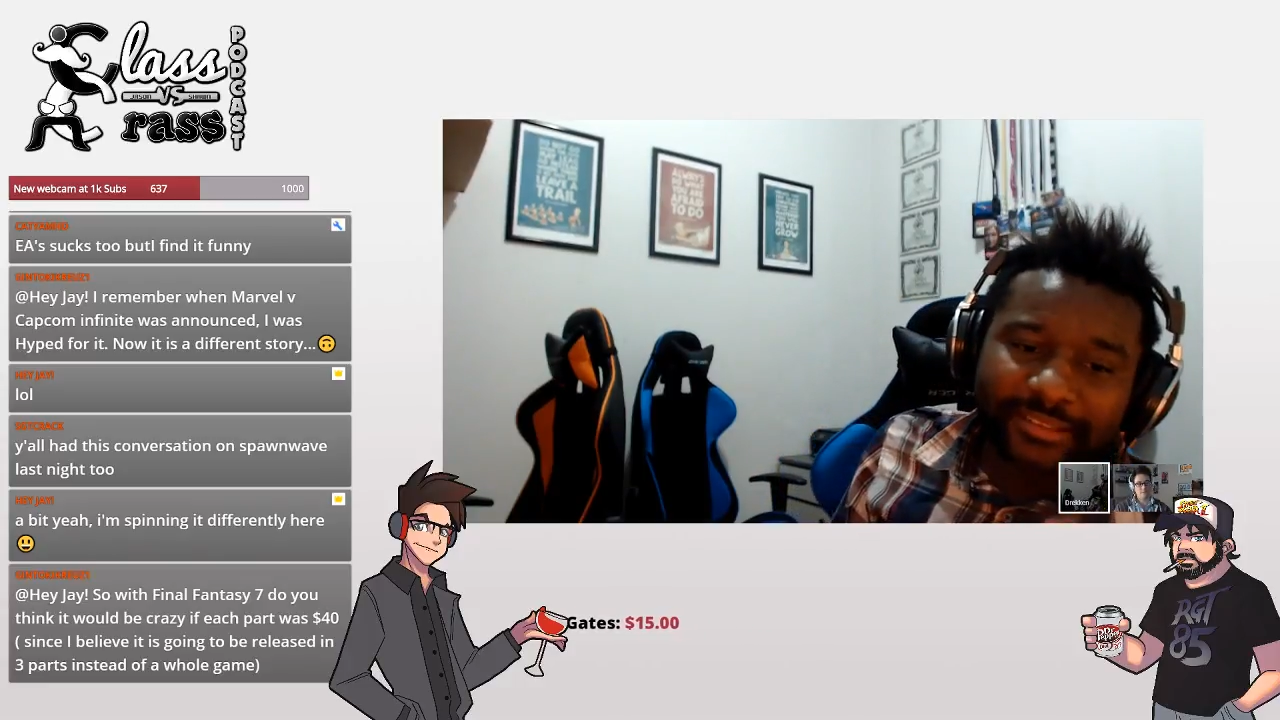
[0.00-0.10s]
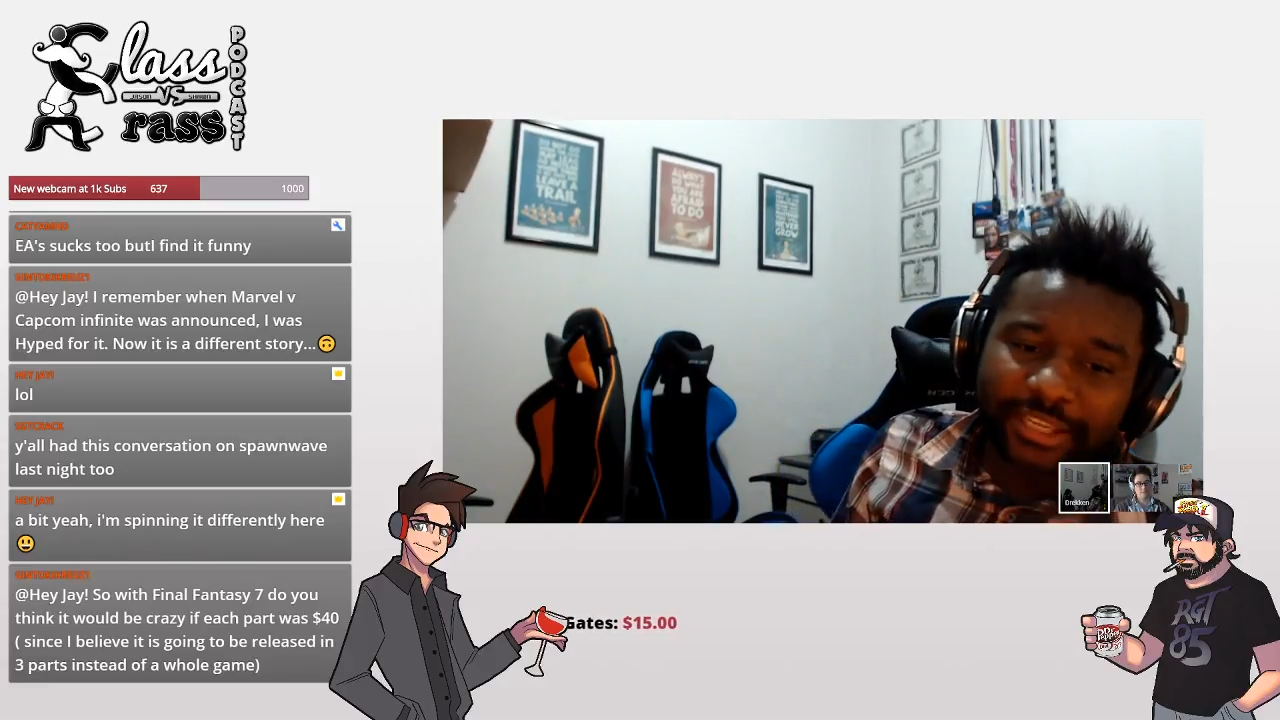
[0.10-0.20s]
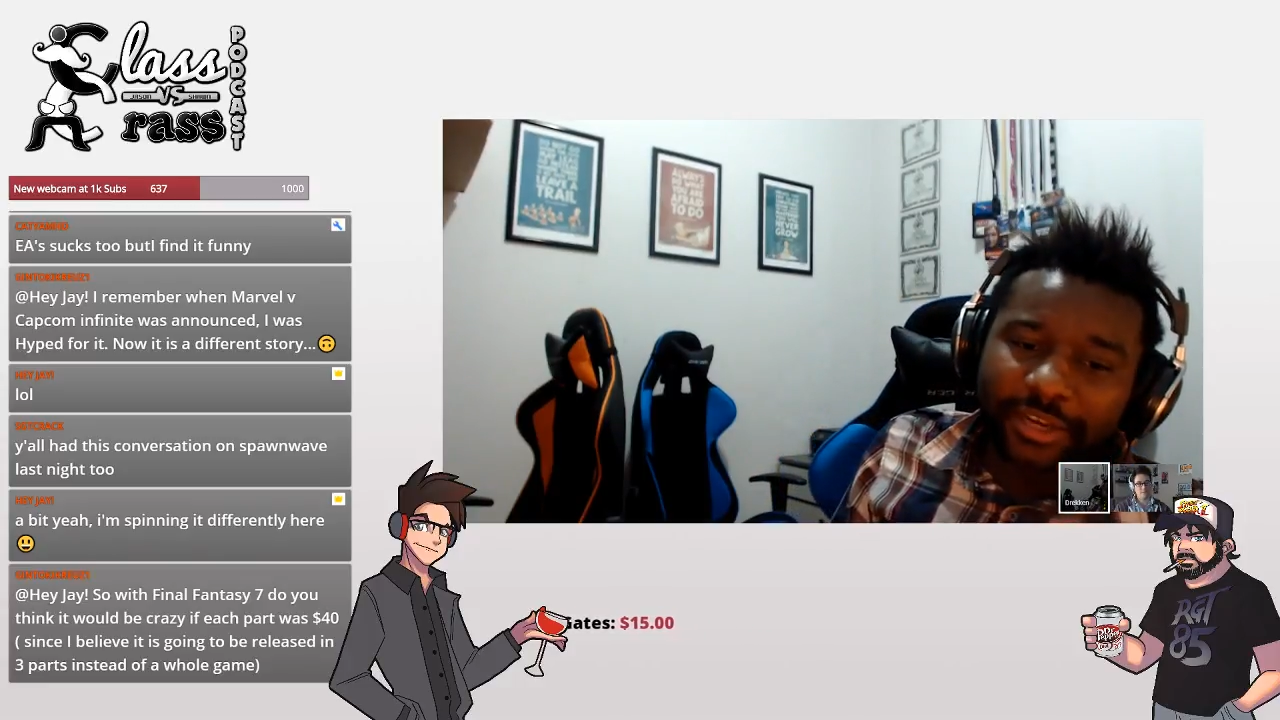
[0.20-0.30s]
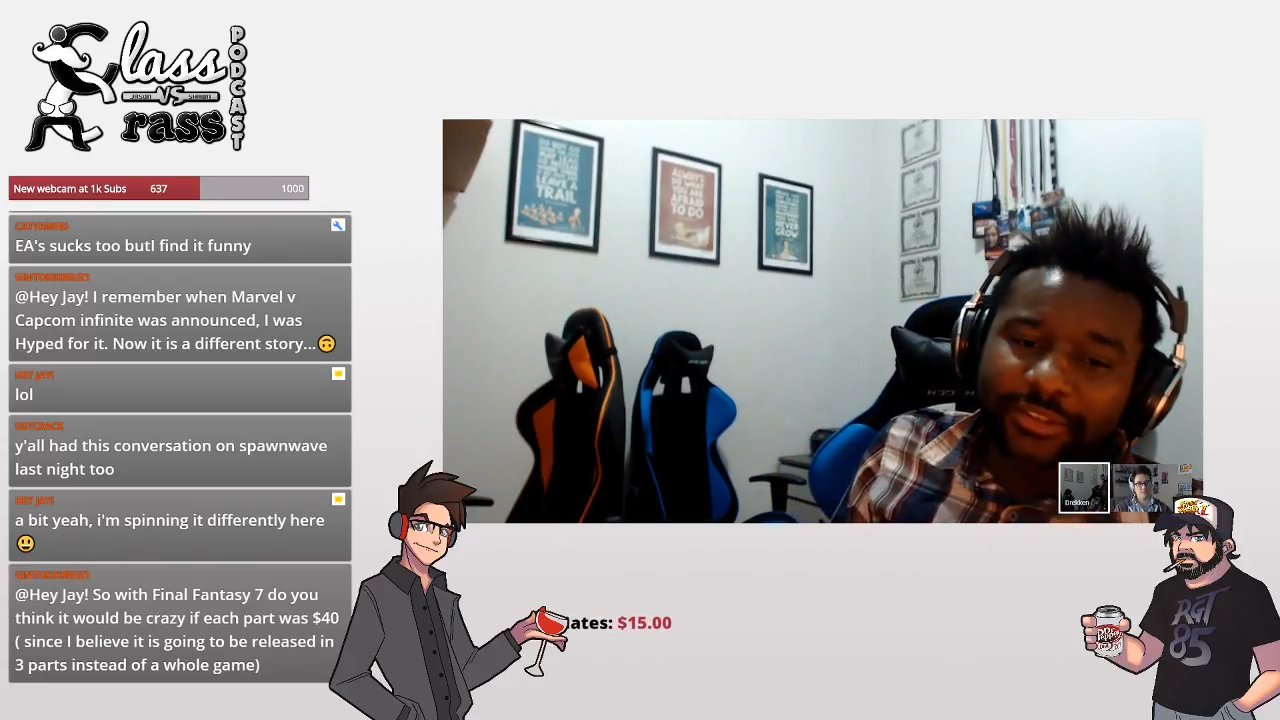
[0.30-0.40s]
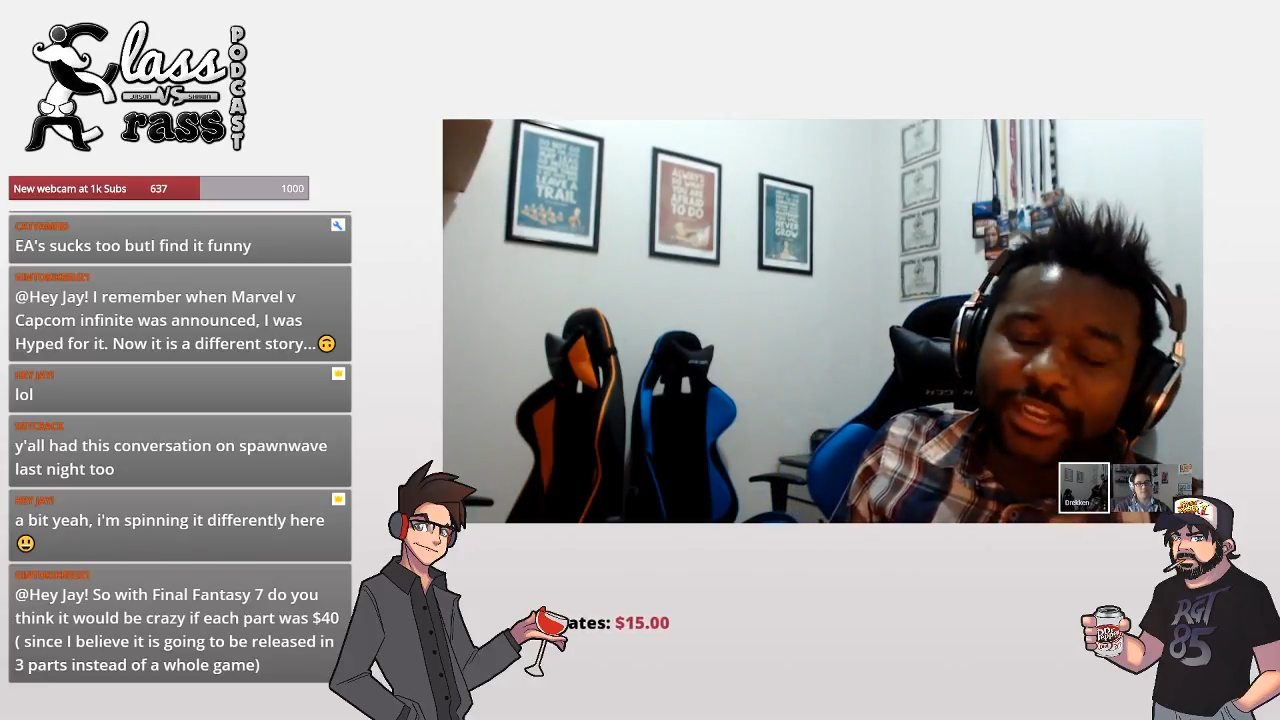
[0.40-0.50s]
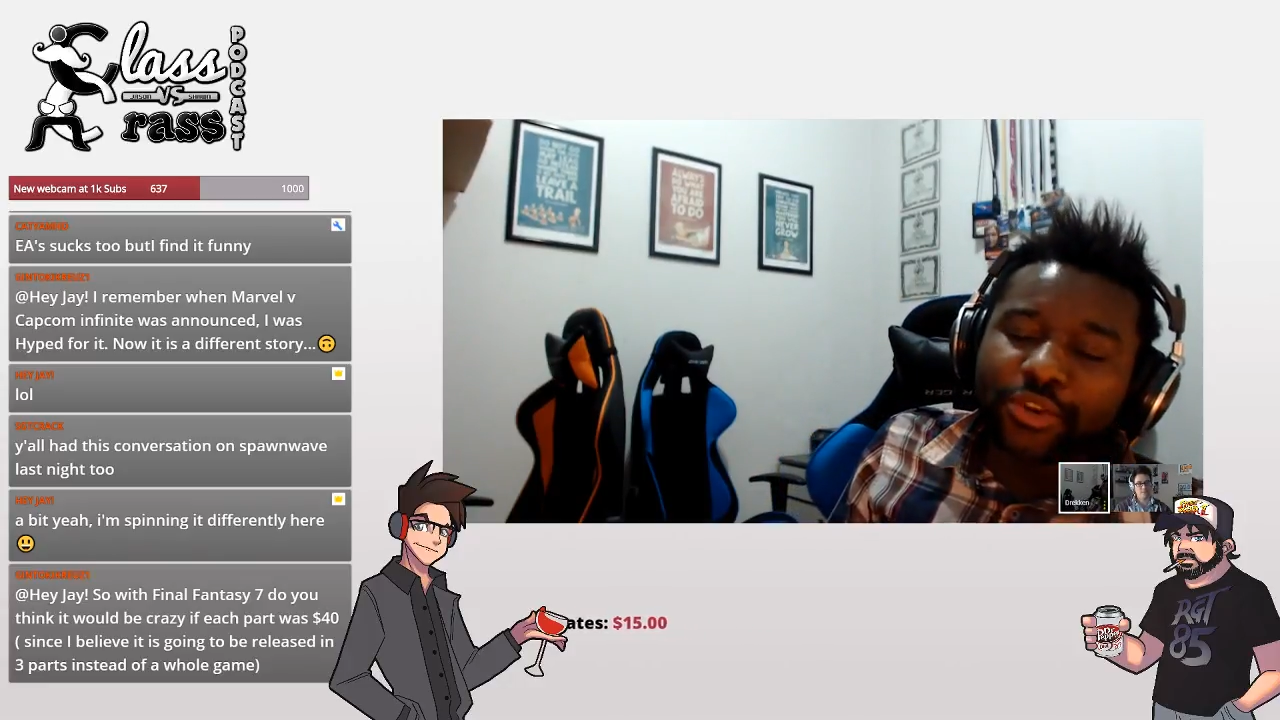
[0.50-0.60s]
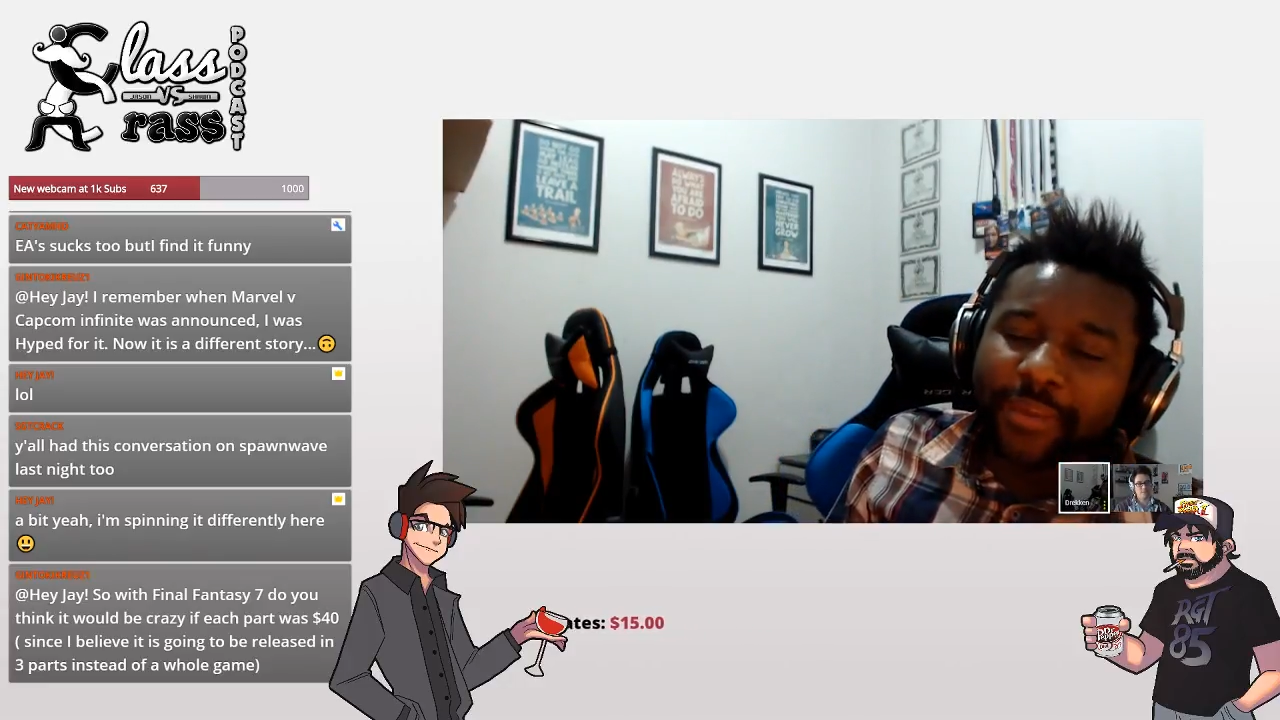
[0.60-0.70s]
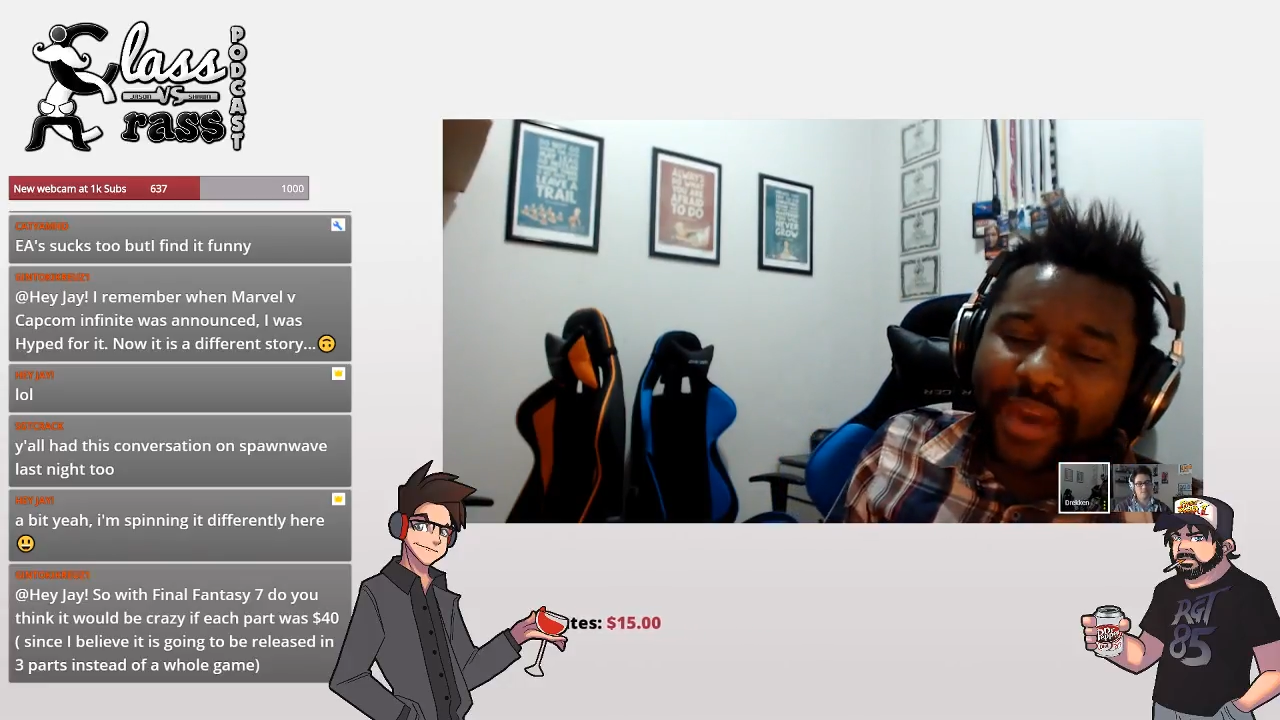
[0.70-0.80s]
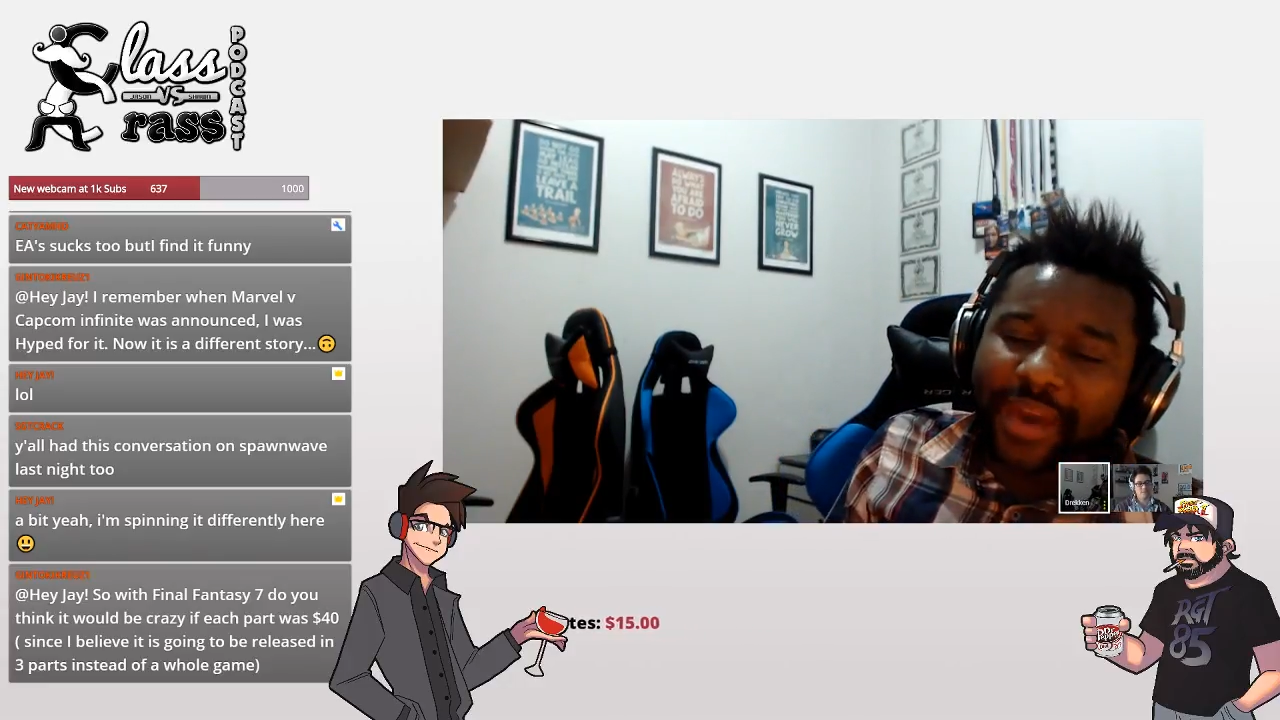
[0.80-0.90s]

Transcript: so they knew